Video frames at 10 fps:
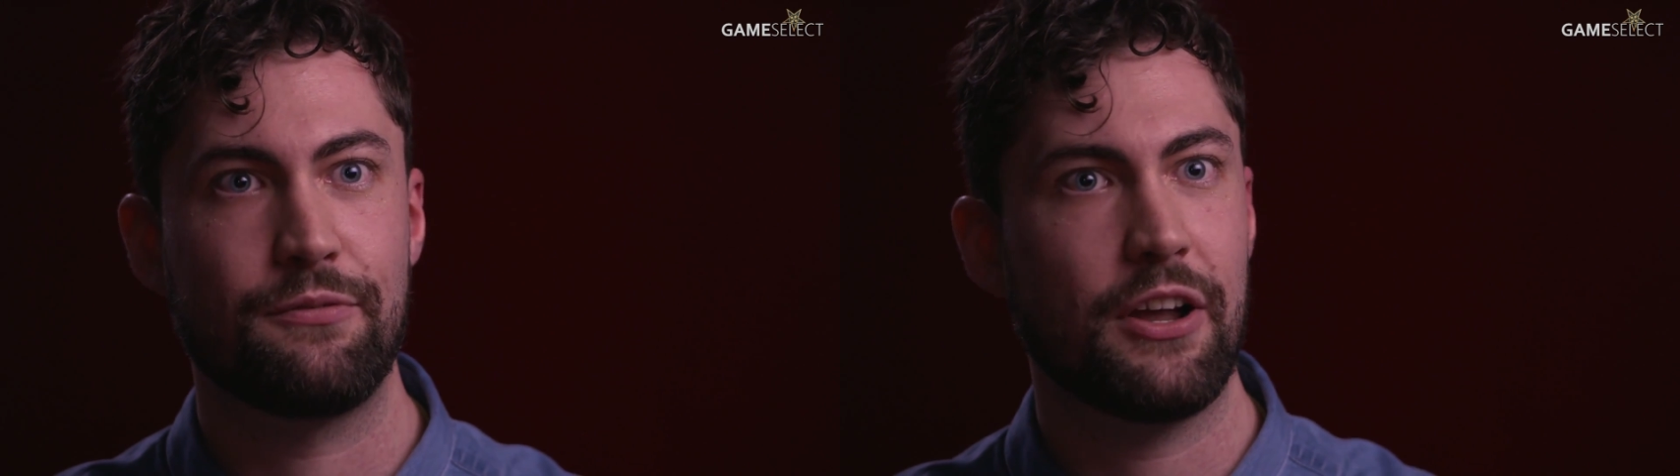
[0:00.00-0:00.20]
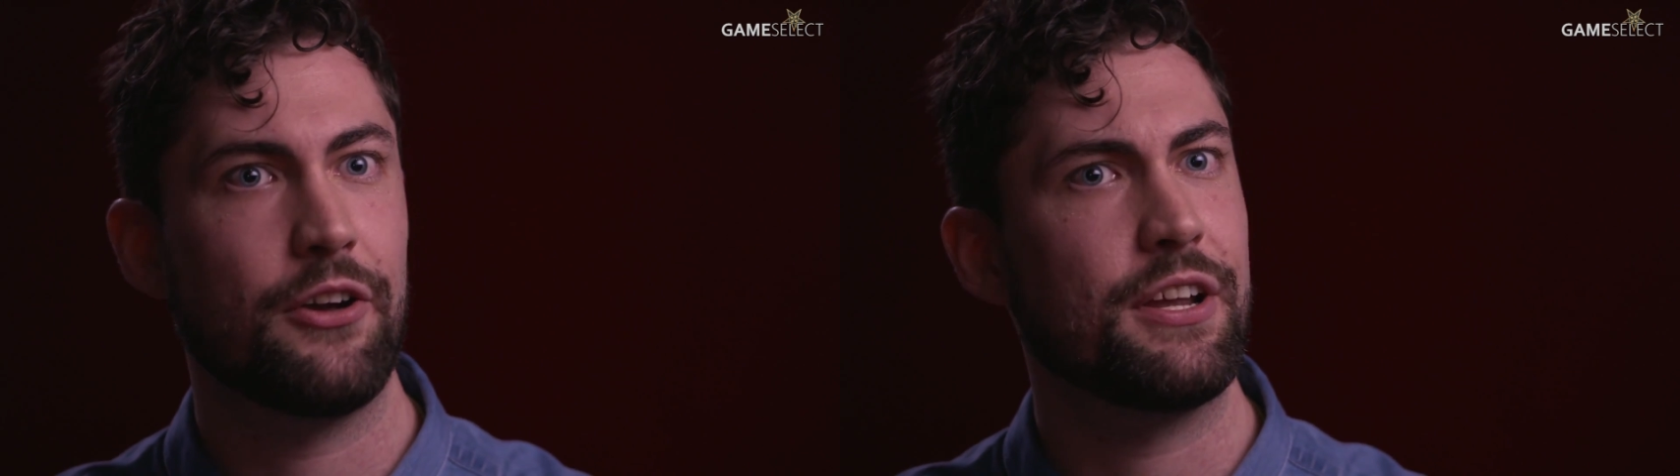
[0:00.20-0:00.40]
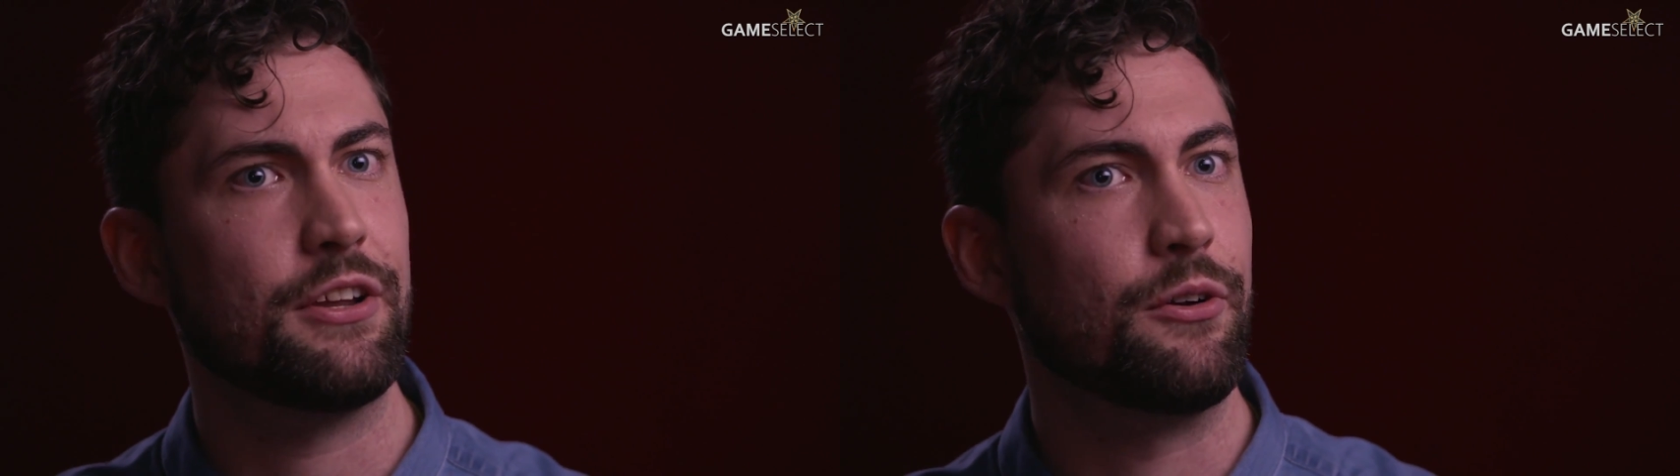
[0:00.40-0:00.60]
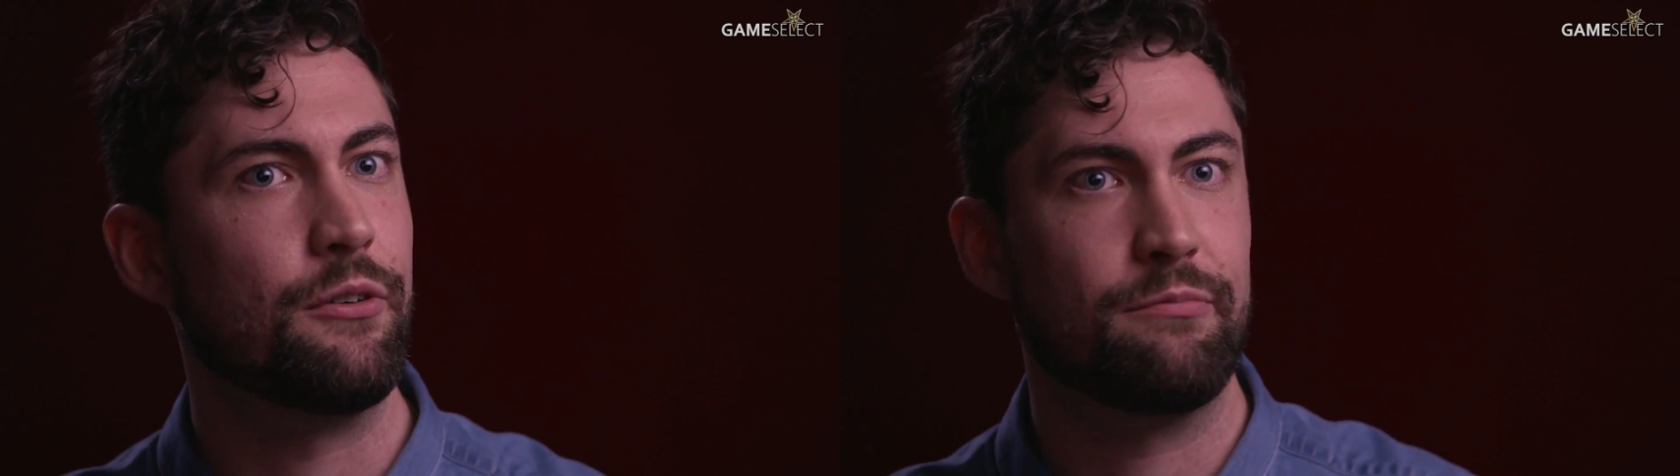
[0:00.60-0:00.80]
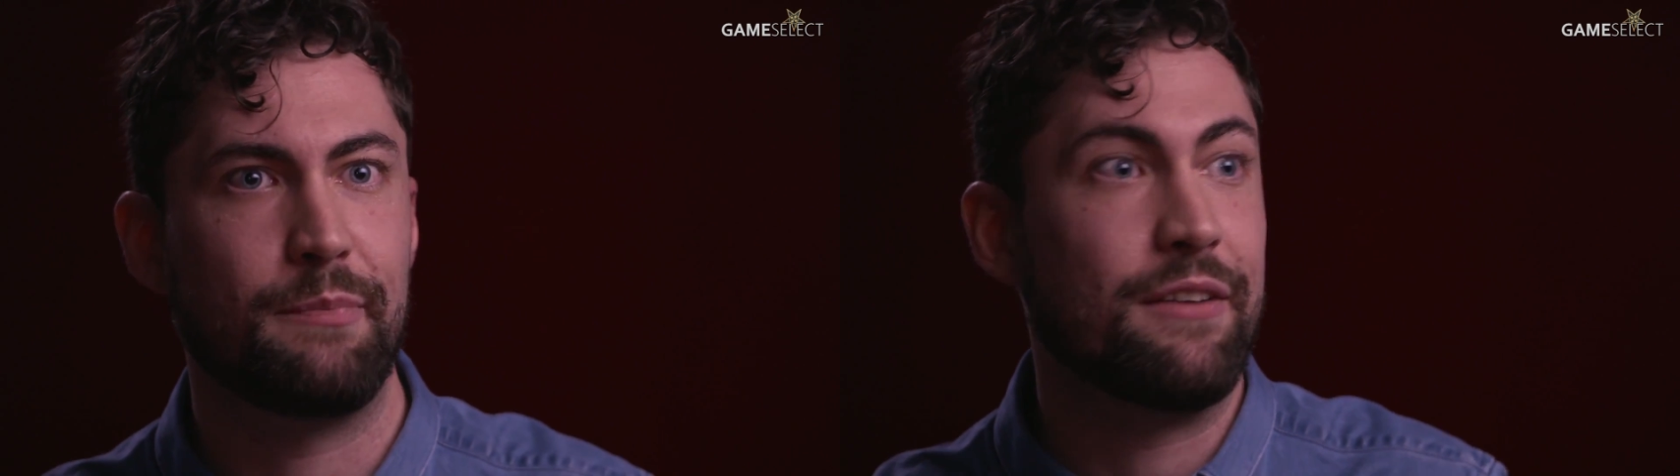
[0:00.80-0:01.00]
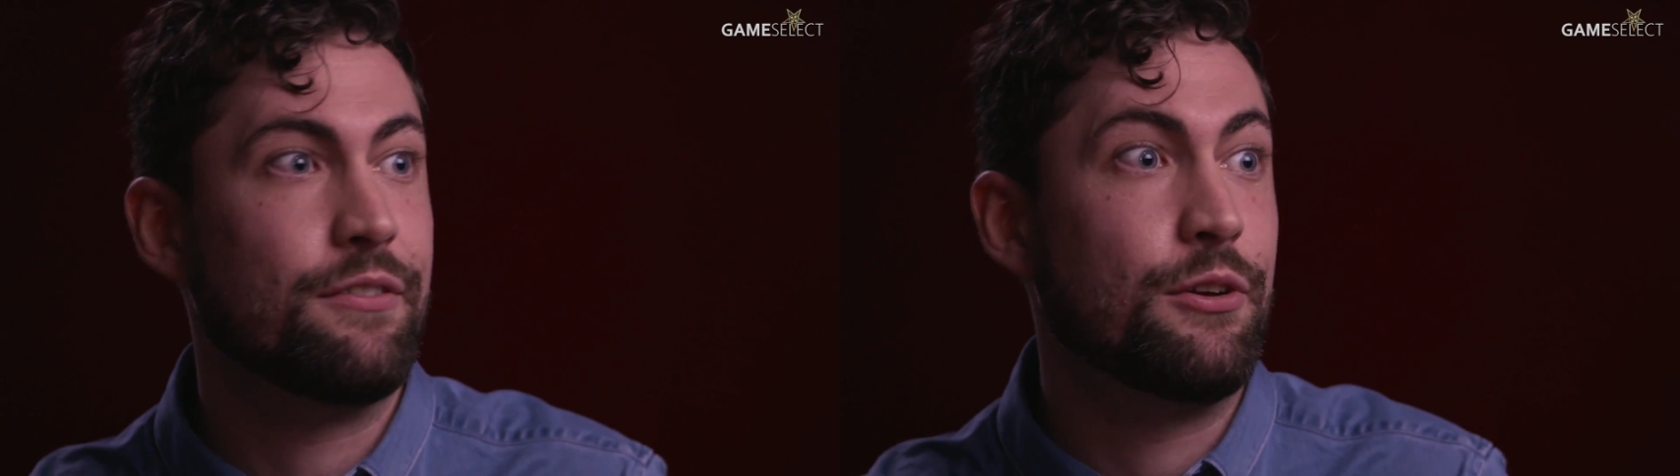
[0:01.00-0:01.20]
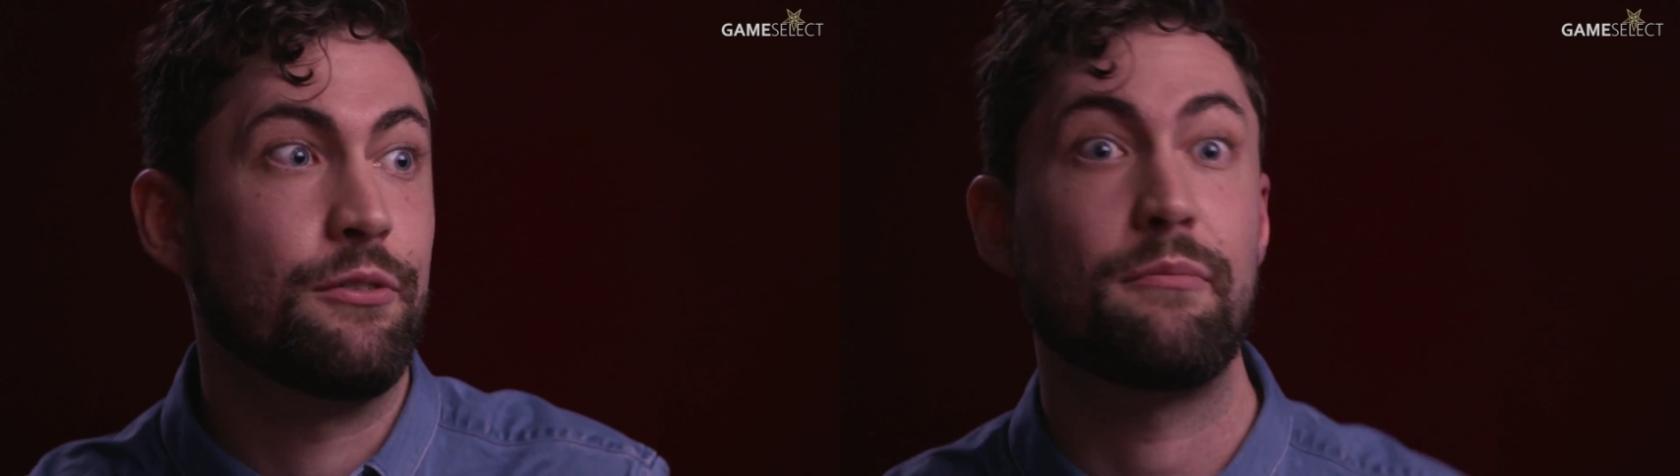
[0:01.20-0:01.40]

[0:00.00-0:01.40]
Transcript: flow that you're